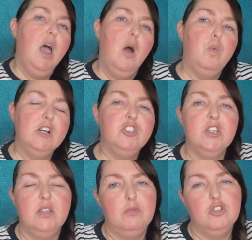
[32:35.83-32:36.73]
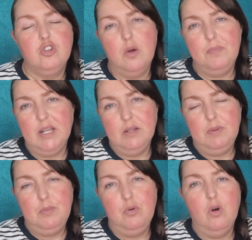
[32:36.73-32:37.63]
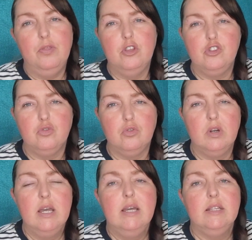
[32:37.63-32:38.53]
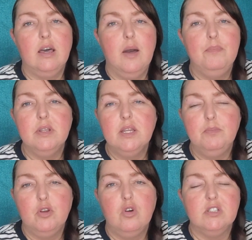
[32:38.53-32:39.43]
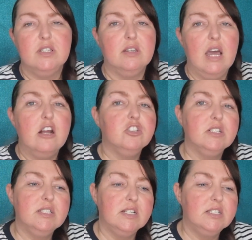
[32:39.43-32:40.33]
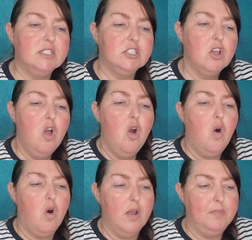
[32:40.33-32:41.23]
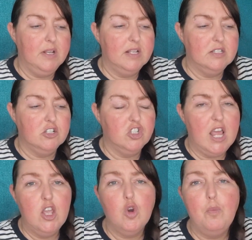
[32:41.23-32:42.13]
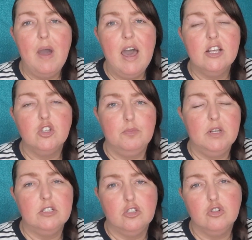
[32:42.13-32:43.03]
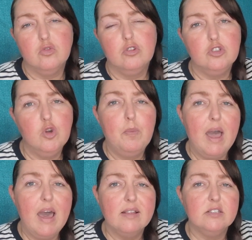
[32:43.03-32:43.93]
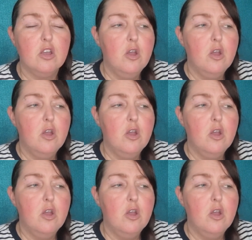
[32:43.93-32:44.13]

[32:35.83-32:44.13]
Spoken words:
I wish that they would stop bringing people on the show deliberately because they're narcissists, or because they're psychopaths, or because they're sociopaths,